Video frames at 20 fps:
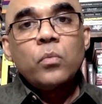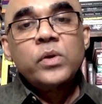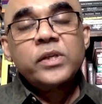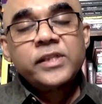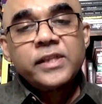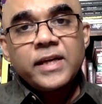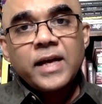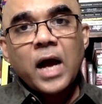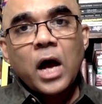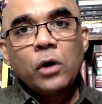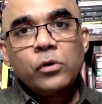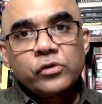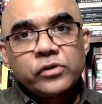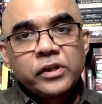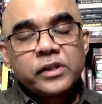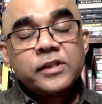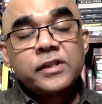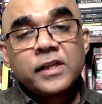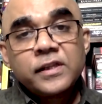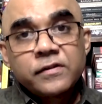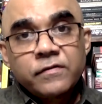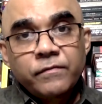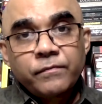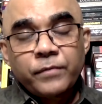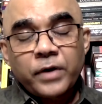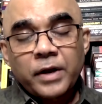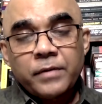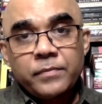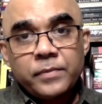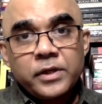We see how successive
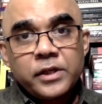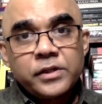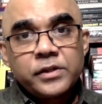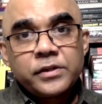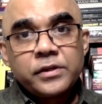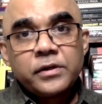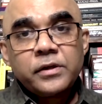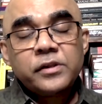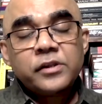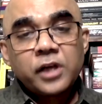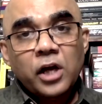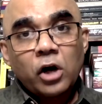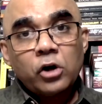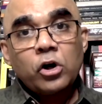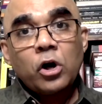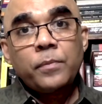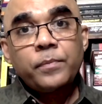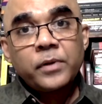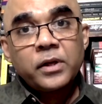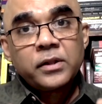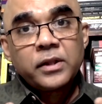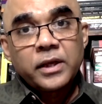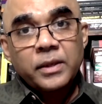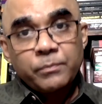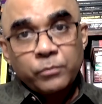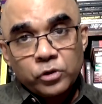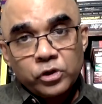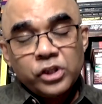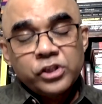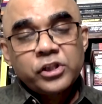prime ministers adopted the
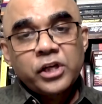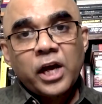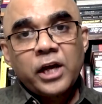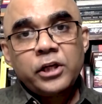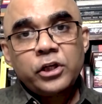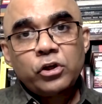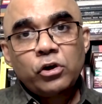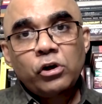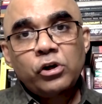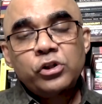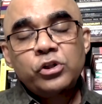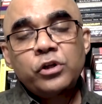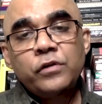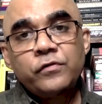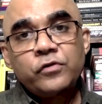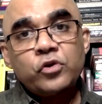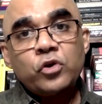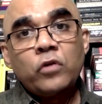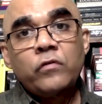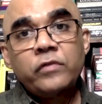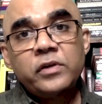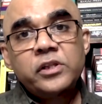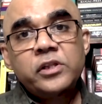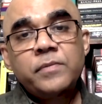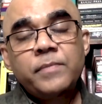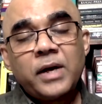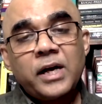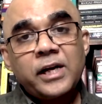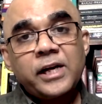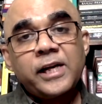Buddhist ideology of
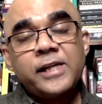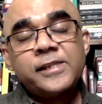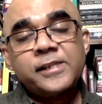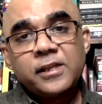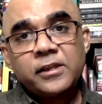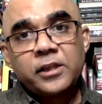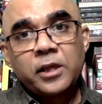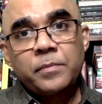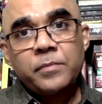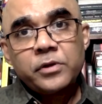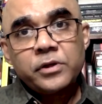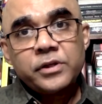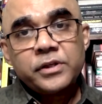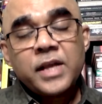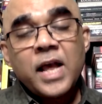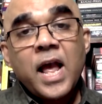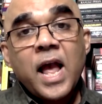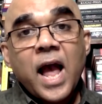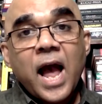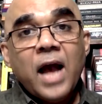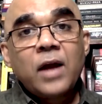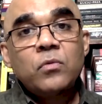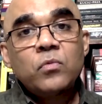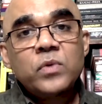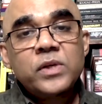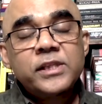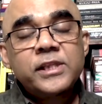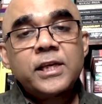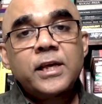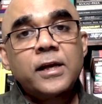chauvinism against the Tamils, and
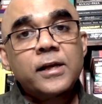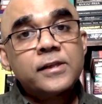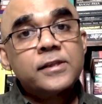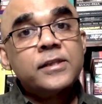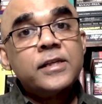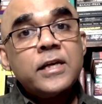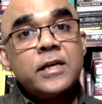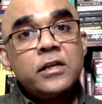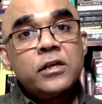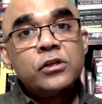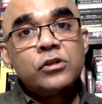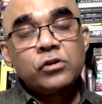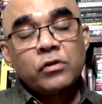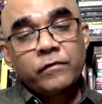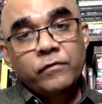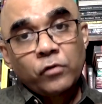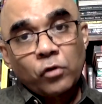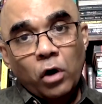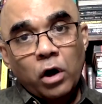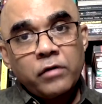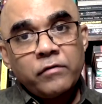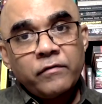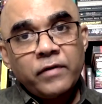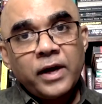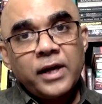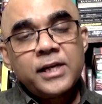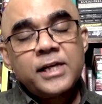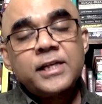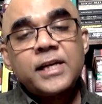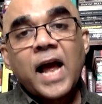we see a series of
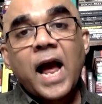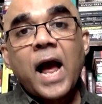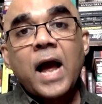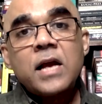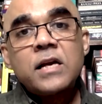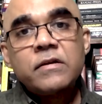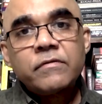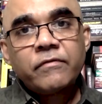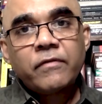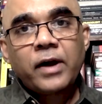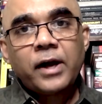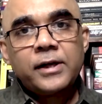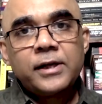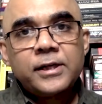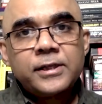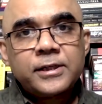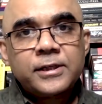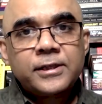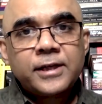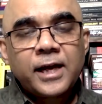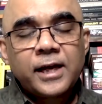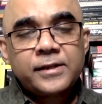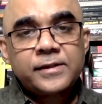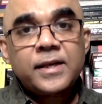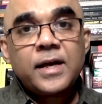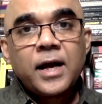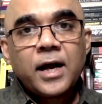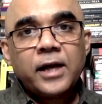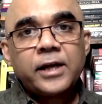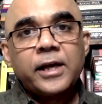non-violent and violent
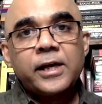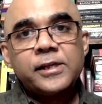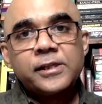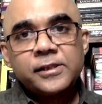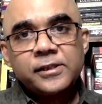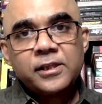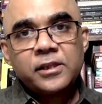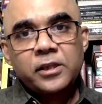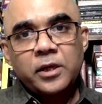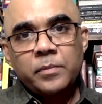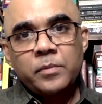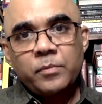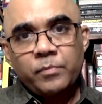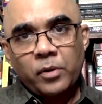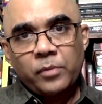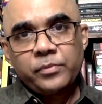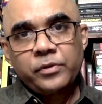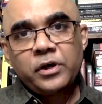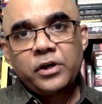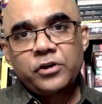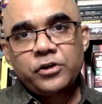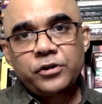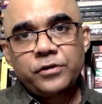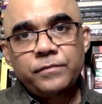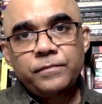attacks against the Tamil population.